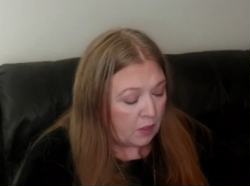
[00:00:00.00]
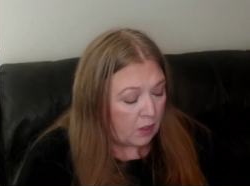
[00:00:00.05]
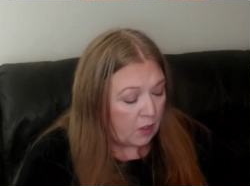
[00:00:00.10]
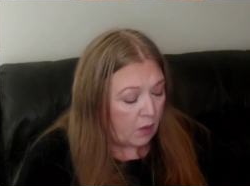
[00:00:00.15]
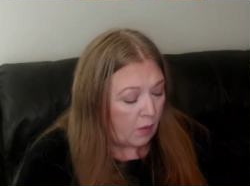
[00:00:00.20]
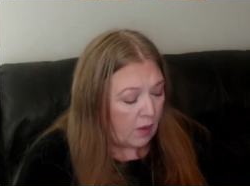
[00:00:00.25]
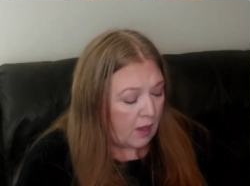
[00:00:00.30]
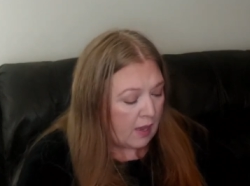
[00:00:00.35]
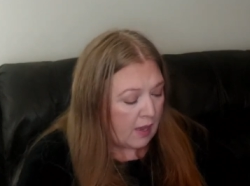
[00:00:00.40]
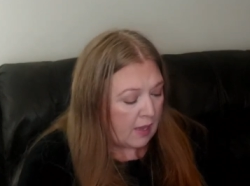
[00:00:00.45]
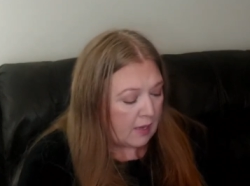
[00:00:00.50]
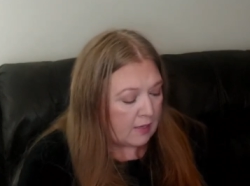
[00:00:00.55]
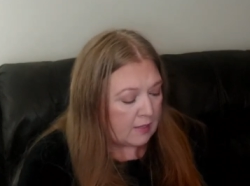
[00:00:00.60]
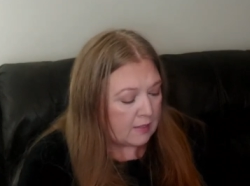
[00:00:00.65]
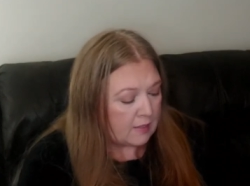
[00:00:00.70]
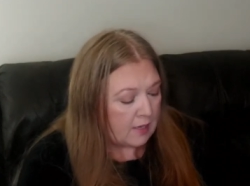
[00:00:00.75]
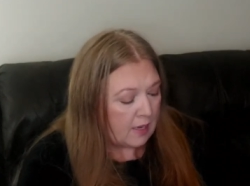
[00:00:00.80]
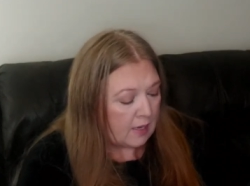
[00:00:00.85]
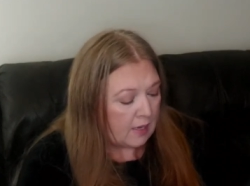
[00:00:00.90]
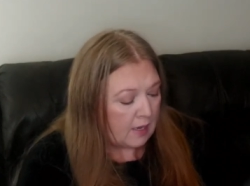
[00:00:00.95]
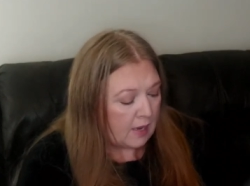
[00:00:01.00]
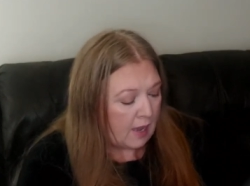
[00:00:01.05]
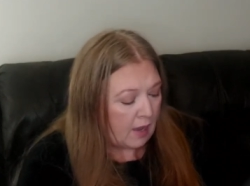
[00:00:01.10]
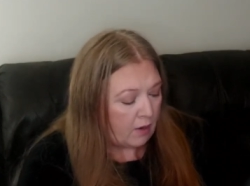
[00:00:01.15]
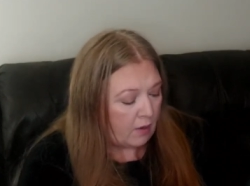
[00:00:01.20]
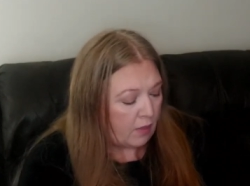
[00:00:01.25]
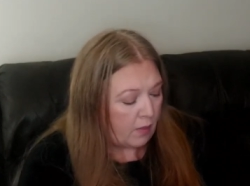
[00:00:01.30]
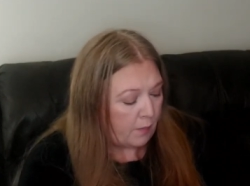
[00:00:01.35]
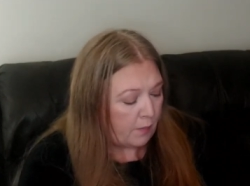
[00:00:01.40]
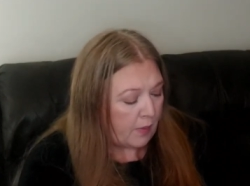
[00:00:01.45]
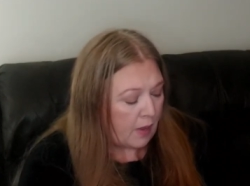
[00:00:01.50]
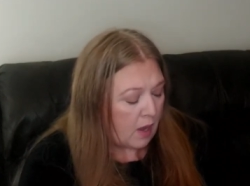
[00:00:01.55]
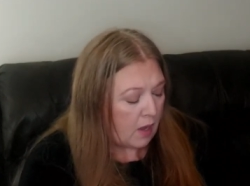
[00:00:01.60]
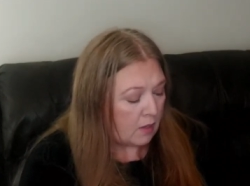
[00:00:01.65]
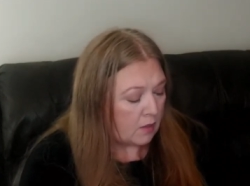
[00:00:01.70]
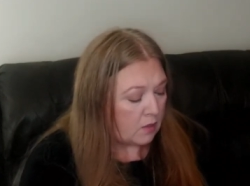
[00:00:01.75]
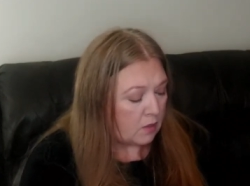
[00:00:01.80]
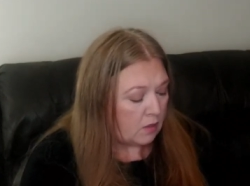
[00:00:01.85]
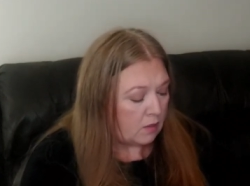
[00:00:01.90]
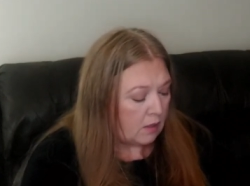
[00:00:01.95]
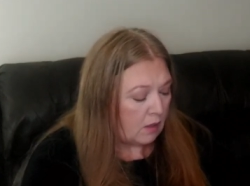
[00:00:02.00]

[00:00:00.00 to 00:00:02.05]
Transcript: going to go ahead and take it out of the box so